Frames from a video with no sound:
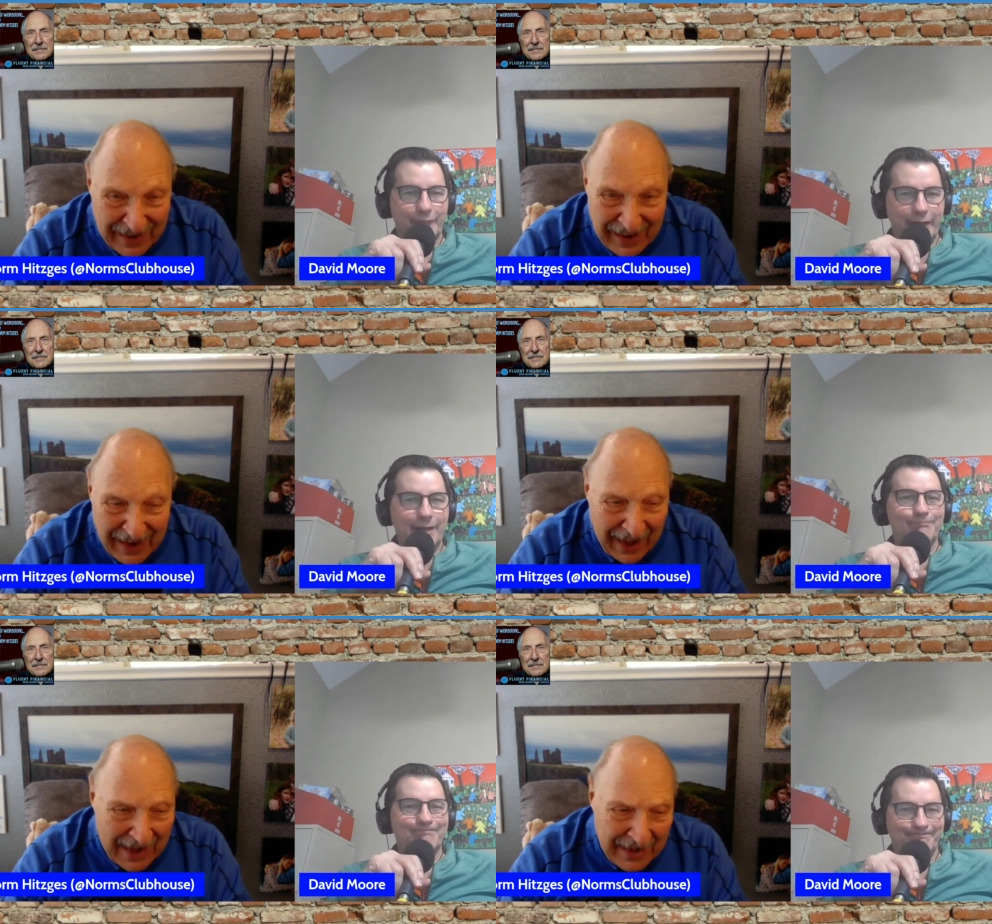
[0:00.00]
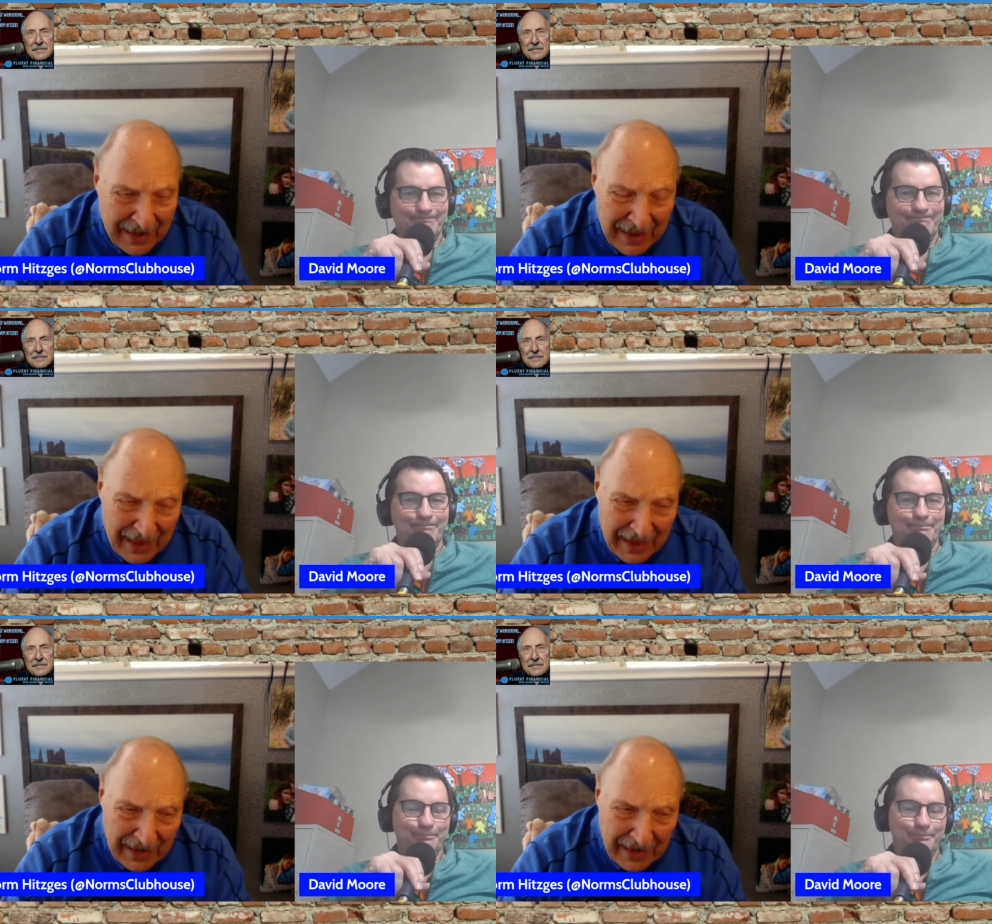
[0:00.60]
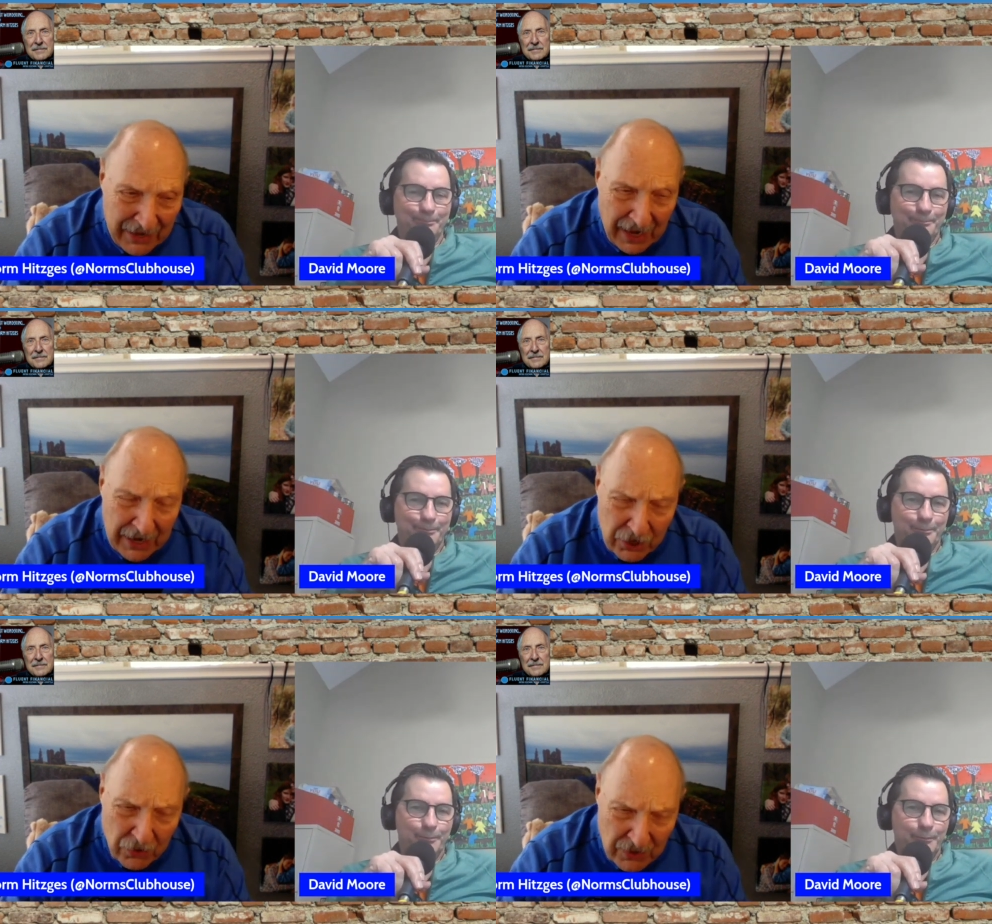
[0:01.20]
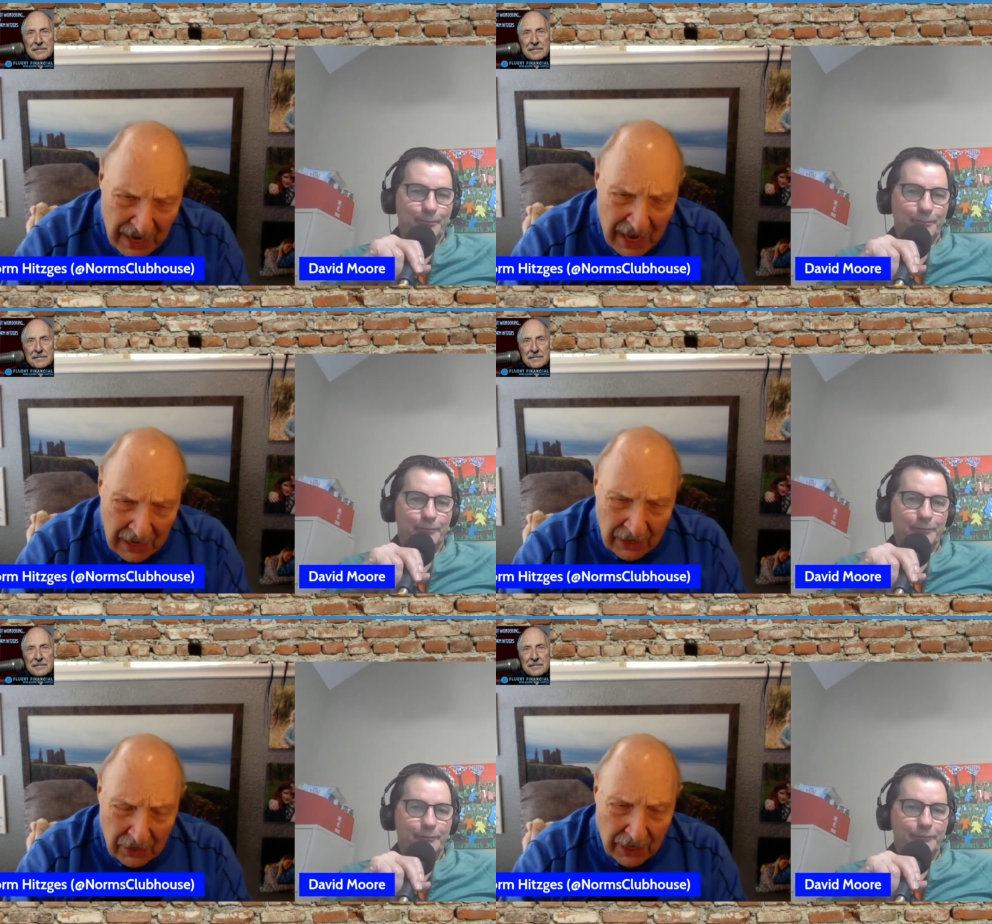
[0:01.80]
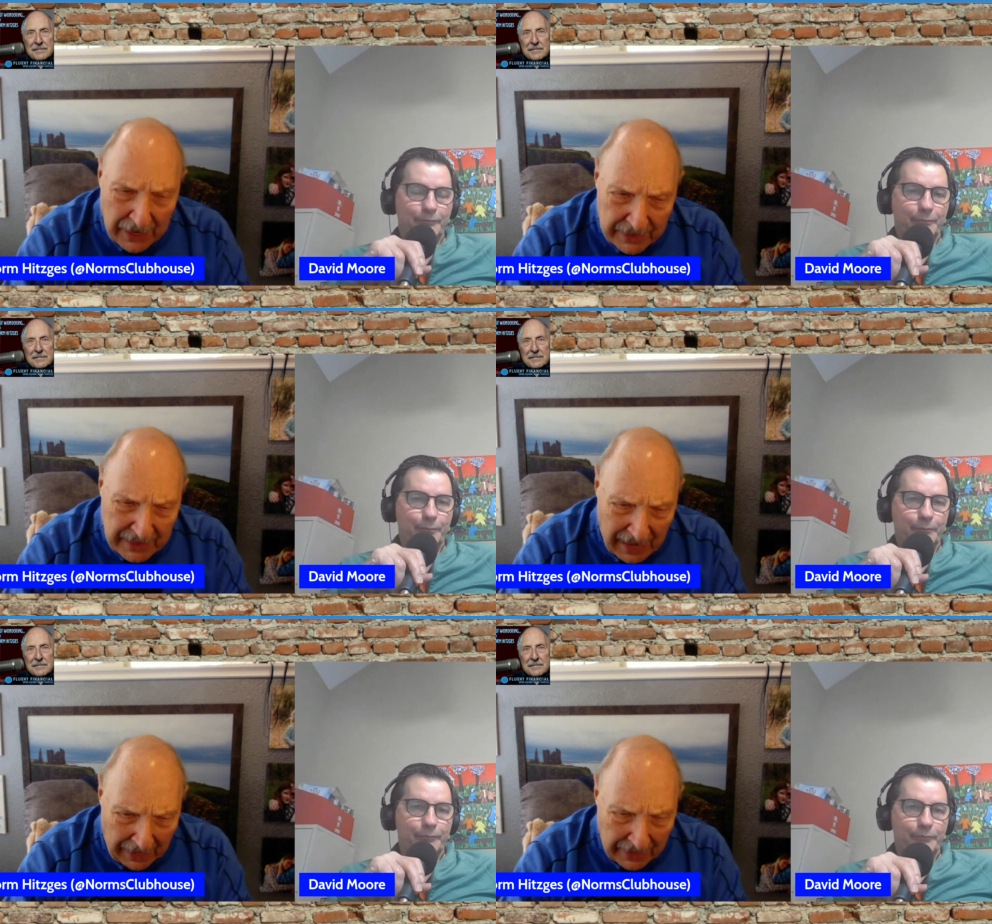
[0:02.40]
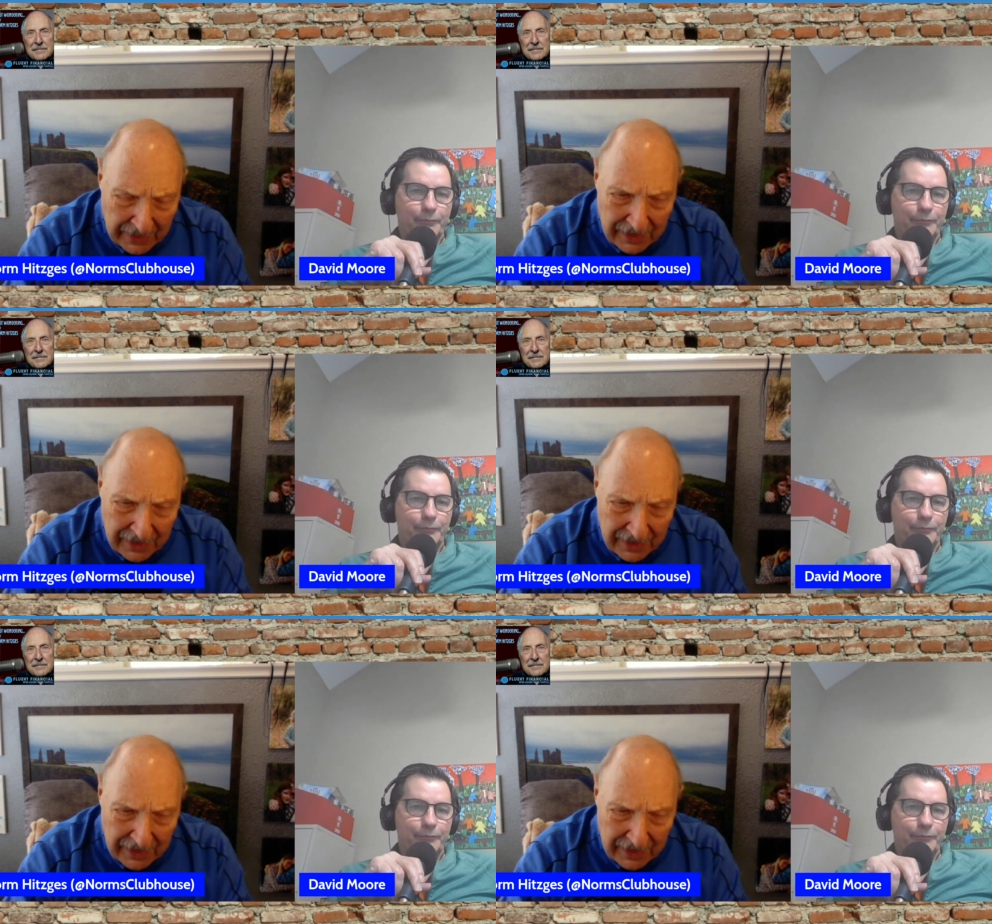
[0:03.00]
Speaker 1: Yeah. And mm-hmm. it, it goes on like that